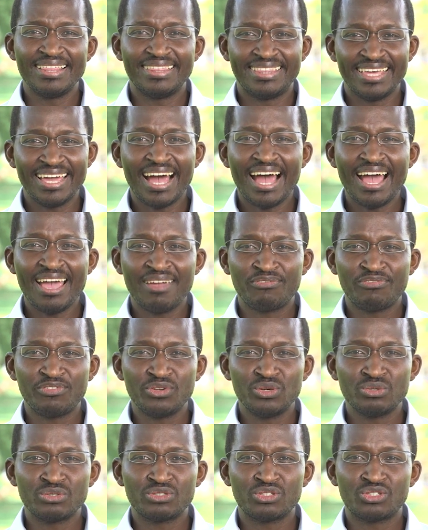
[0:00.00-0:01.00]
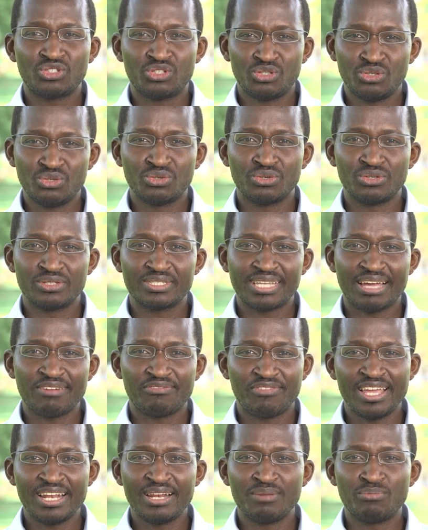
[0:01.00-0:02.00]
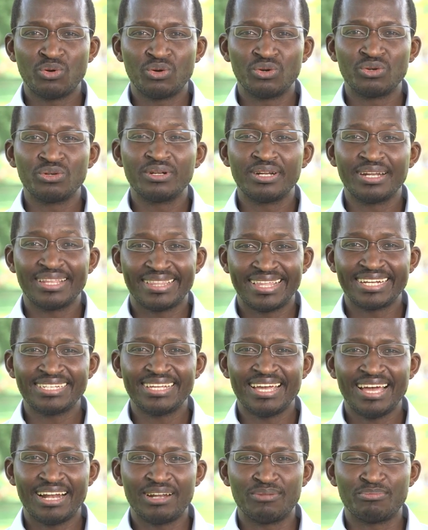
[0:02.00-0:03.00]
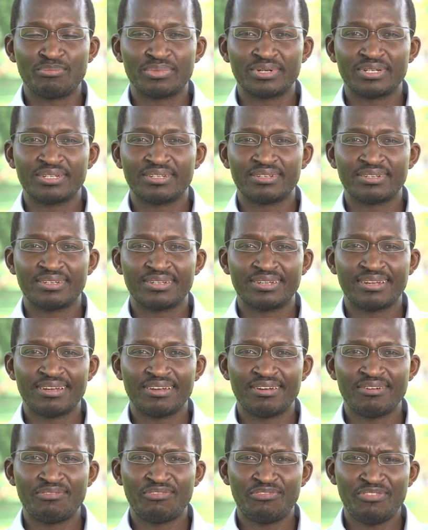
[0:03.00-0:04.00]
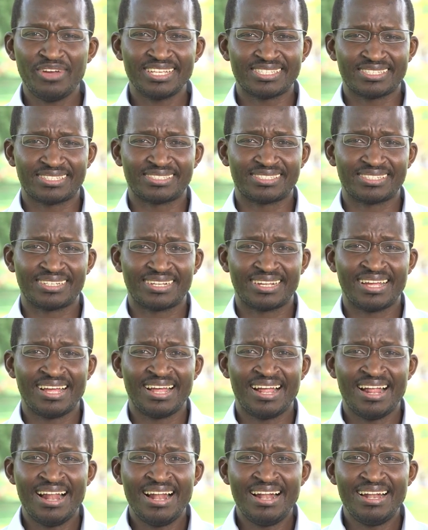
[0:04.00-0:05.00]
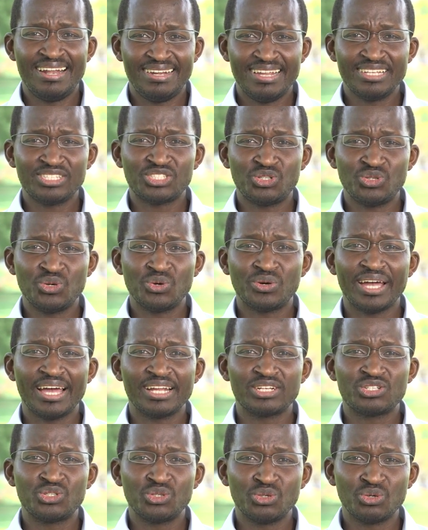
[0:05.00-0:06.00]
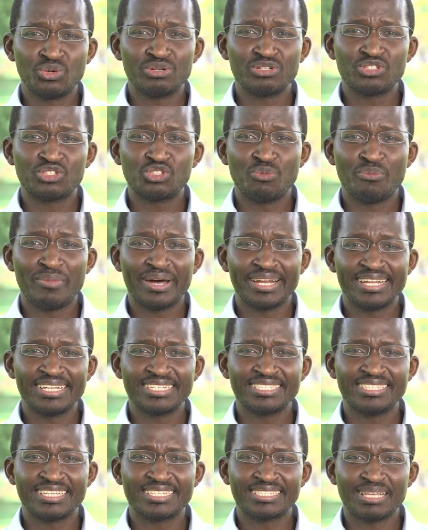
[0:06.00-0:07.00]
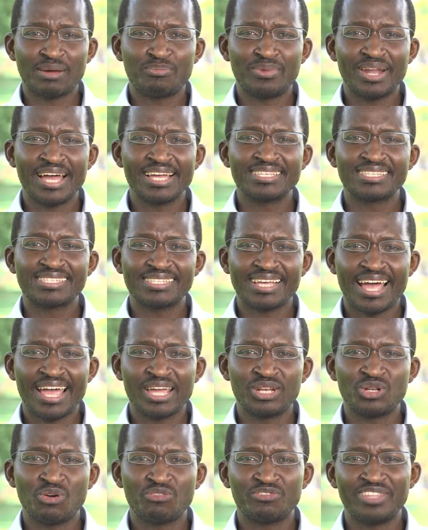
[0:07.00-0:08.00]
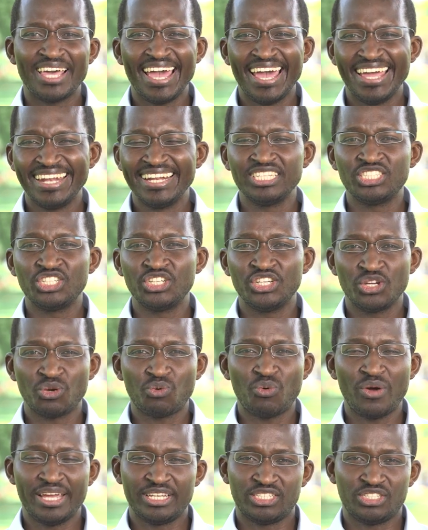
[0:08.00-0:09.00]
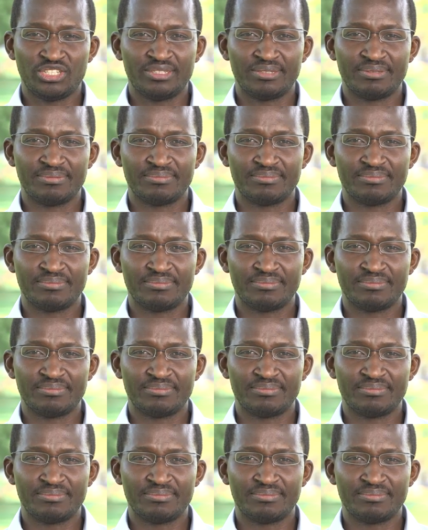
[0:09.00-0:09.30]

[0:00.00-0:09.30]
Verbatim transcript: There are a few tools available that help. First, let's look at tools to manage the supply side of the energy equation.